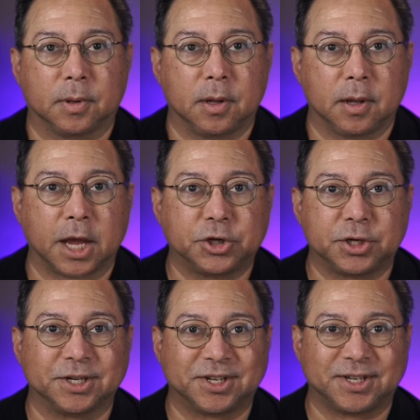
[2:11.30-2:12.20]
As you
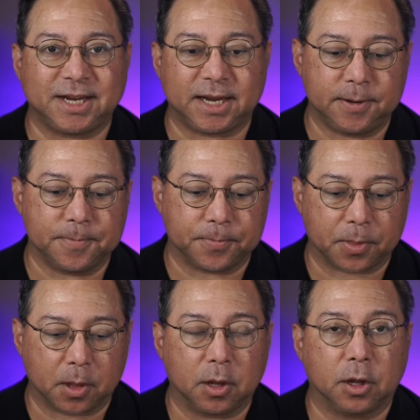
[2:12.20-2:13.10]
can see,
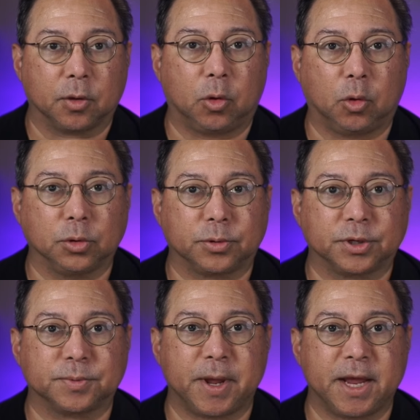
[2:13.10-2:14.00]
the holder is
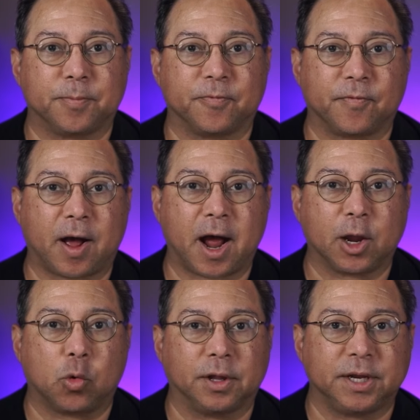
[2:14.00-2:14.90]
made up of high
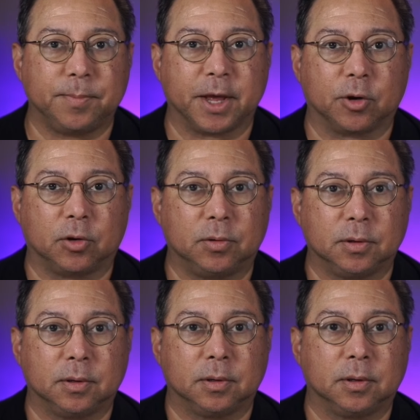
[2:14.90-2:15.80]
quality metal
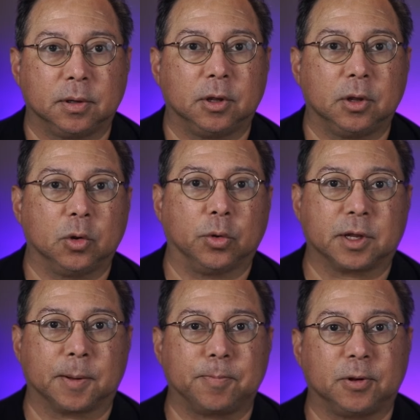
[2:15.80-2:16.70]
with a
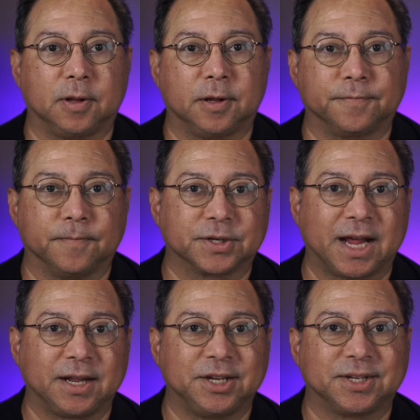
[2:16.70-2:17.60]
couple of
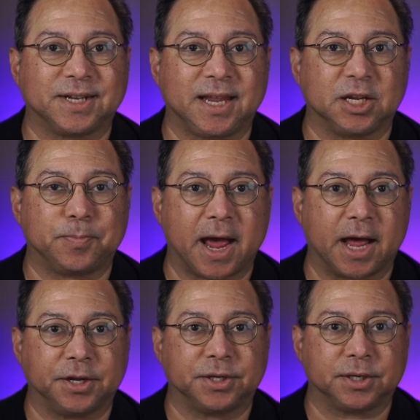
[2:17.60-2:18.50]
slightly sticky
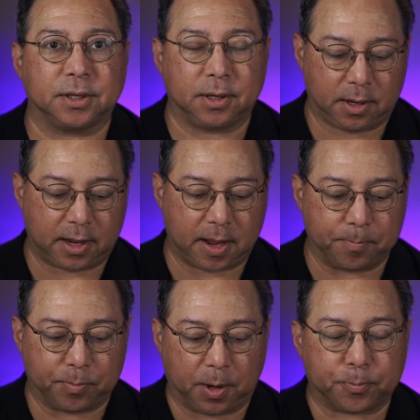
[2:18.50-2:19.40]
pads and
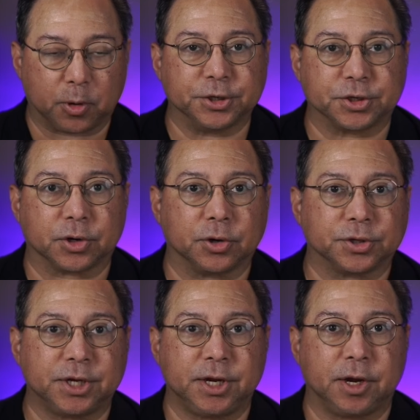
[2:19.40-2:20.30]
bumper inserts
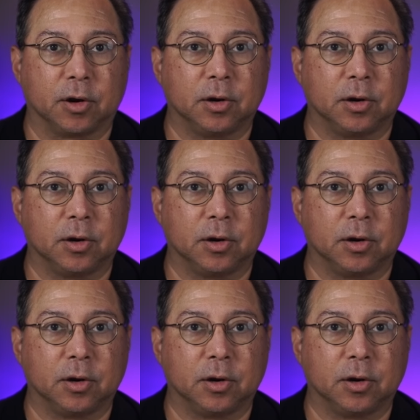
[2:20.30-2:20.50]
here